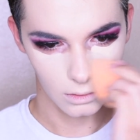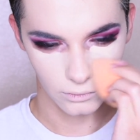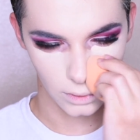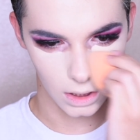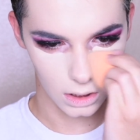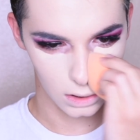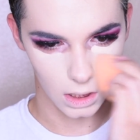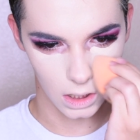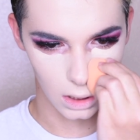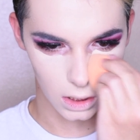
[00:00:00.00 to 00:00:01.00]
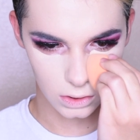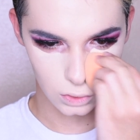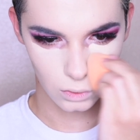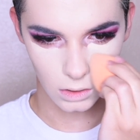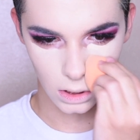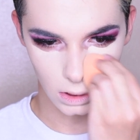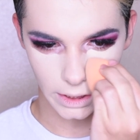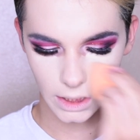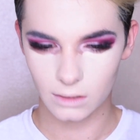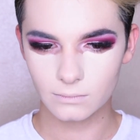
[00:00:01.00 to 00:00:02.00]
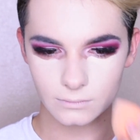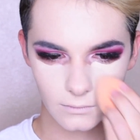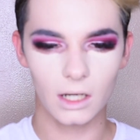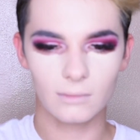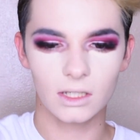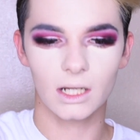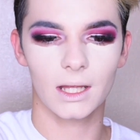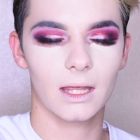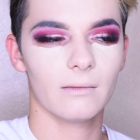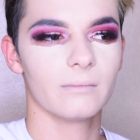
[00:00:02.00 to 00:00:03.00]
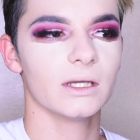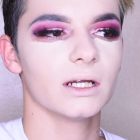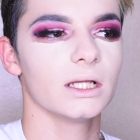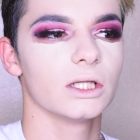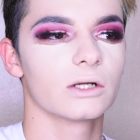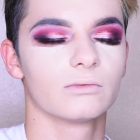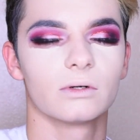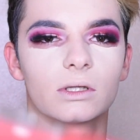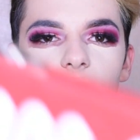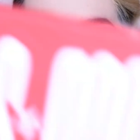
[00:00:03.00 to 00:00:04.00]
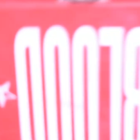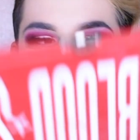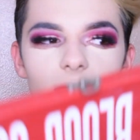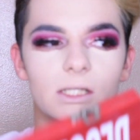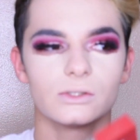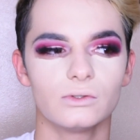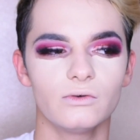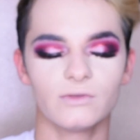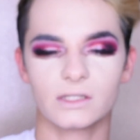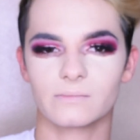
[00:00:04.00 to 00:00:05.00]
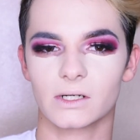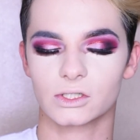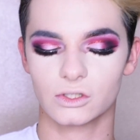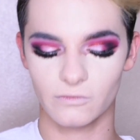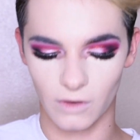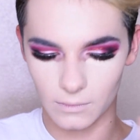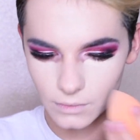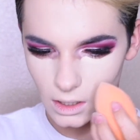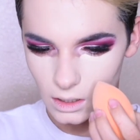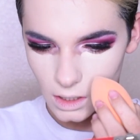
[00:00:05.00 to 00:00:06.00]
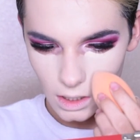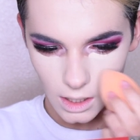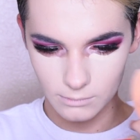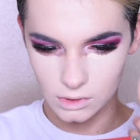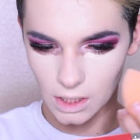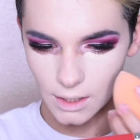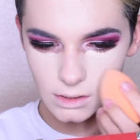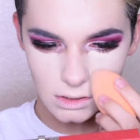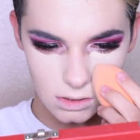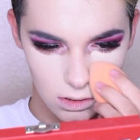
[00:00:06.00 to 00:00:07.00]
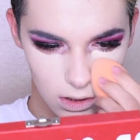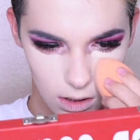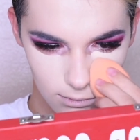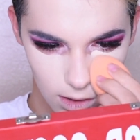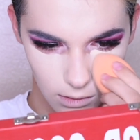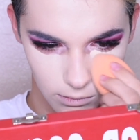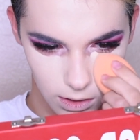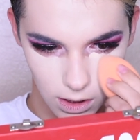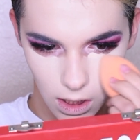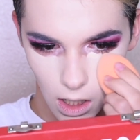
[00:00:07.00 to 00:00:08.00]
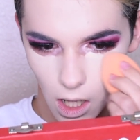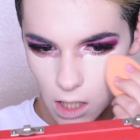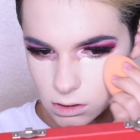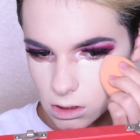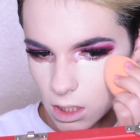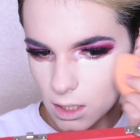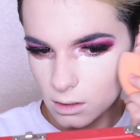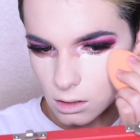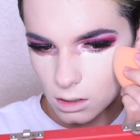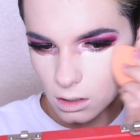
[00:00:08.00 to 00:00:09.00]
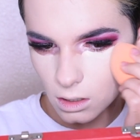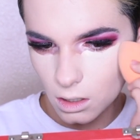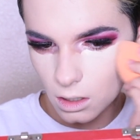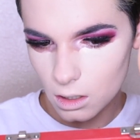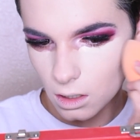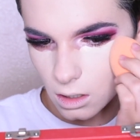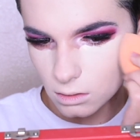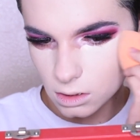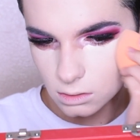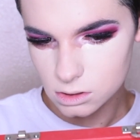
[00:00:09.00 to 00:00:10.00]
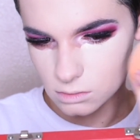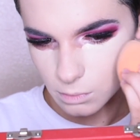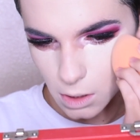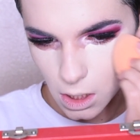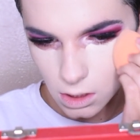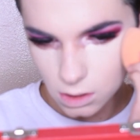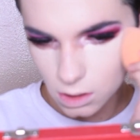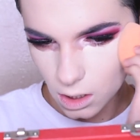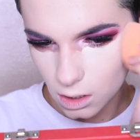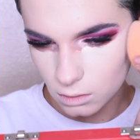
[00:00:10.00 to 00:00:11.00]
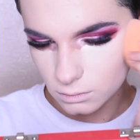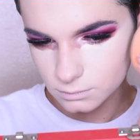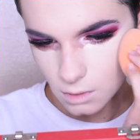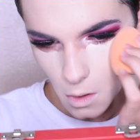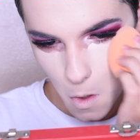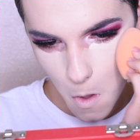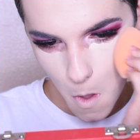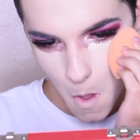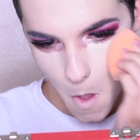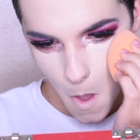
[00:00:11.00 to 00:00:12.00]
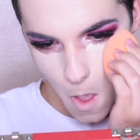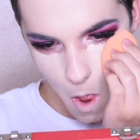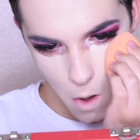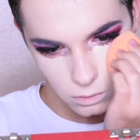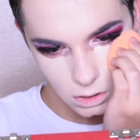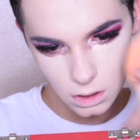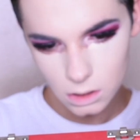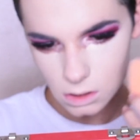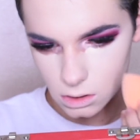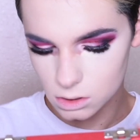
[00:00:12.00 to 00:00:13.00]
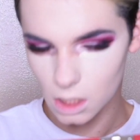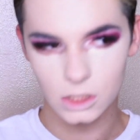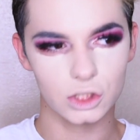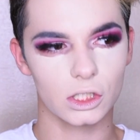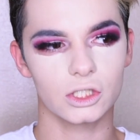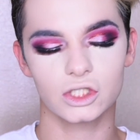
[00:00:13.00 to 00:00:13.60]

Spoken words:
for the contour later. Then I'm going to get my mirror and look real close because, oof, this mirror is too far. I'm blind. So then I'm going to really get under there. And I'm going to just blend it out. And I'm really going to kind of start